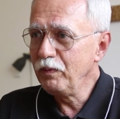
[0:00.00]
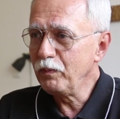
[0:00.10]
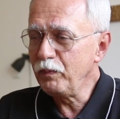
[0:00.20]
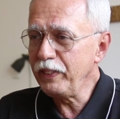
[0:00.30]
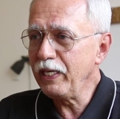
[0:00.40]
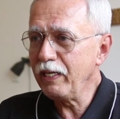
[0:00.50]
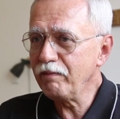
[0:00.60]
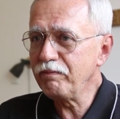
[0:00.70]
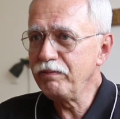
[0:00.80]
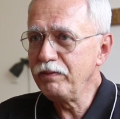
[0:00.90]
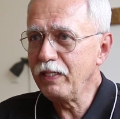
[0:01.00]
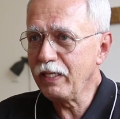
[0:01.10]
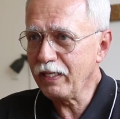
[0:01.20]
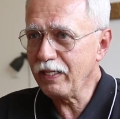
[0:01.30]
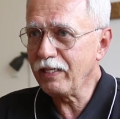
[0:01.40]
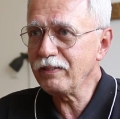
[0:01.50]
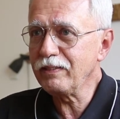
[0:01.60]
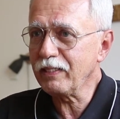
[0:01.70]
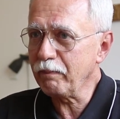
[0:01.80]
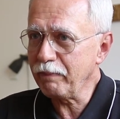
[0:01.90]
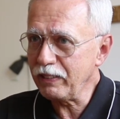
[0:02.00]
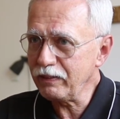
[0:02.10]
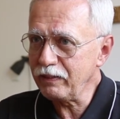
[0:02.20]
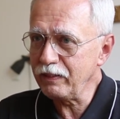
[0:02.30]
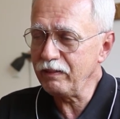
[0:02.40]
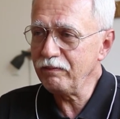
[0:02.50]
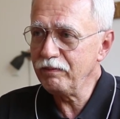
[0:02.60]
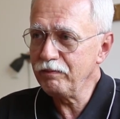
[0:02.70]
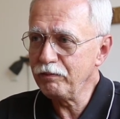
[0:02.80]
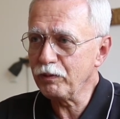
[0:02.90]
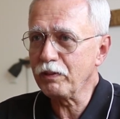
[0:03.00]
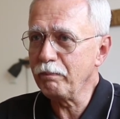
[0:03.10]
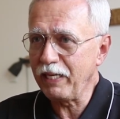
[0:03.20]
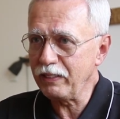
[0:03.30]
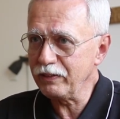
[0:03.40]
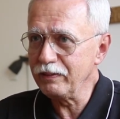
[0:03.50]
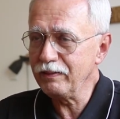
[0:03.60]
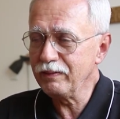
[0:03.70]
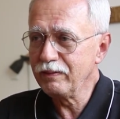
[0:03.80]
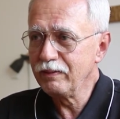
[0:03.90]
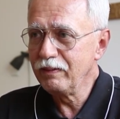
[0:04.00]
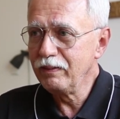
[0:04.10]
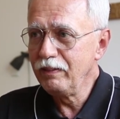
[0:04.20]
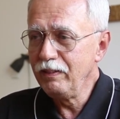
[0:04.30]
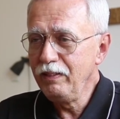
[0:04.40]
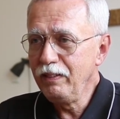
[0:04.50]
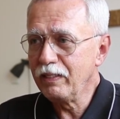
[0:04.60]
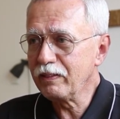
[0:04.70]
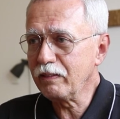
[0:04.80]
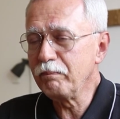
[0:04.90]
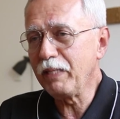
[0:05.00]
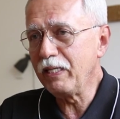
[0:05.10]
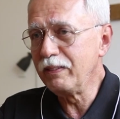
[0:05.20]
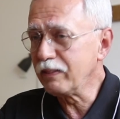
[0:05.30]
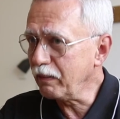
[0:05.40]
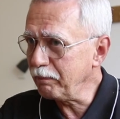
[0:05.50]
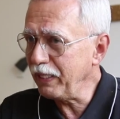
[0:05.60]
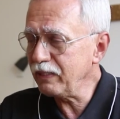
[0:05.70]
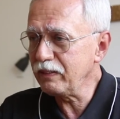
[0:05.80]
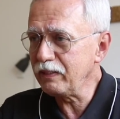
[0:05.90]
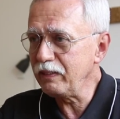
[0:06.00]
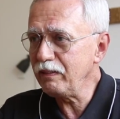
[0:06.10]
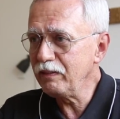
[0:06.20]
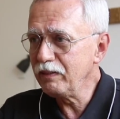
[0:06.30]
we have in our hearts the capacity for compassion and the capacity